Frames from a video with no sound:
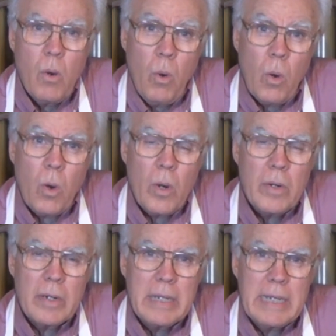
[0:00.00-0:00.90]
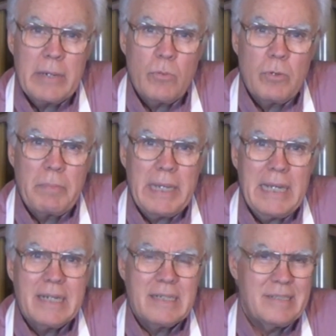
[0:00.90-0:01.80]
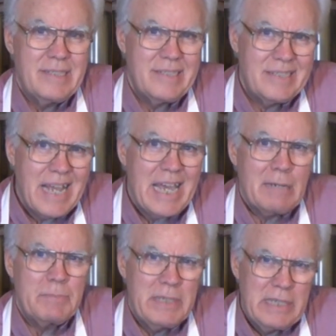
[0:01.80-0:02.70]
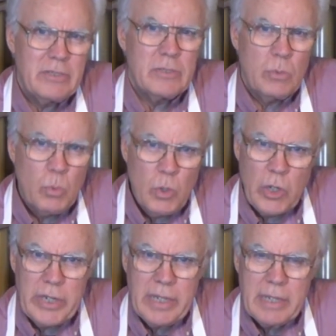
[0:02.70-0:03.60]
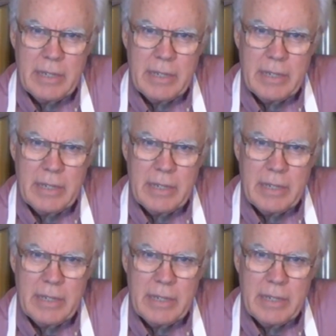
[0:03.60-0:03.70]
or it will be stamped into the wood.